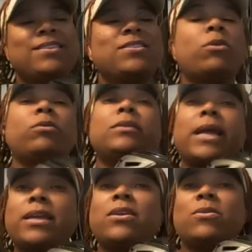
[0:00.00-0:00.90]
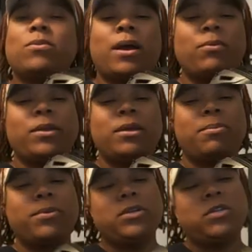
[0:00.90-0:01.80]
So thank you. I really
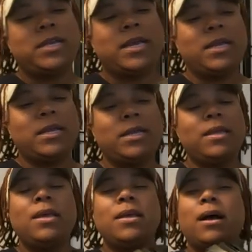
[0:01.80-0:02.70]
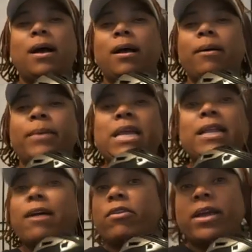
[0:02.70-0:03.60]
appreciate it. Um, he
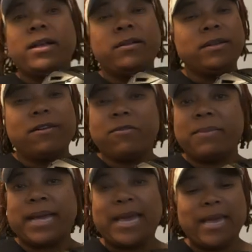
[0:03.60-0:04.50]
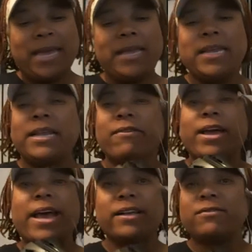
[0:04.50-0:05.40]
never held it over my head. He never
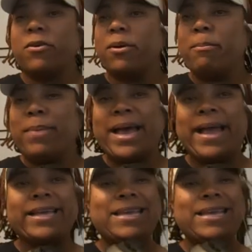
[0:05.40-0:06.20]
asked for it back.